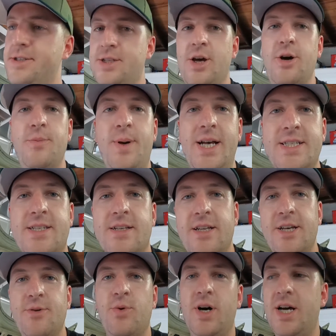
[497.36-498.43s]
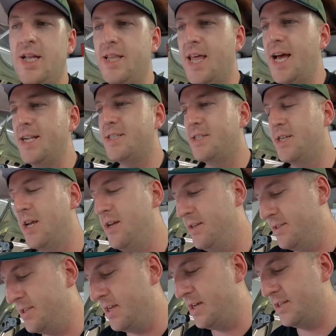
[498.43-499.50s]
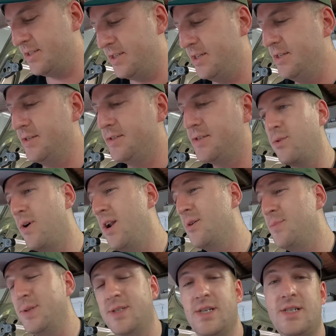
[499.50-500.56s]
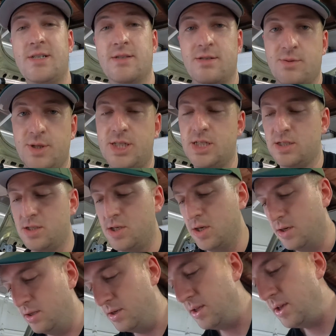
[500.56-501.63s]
So basically what that says is throttle position switch is good.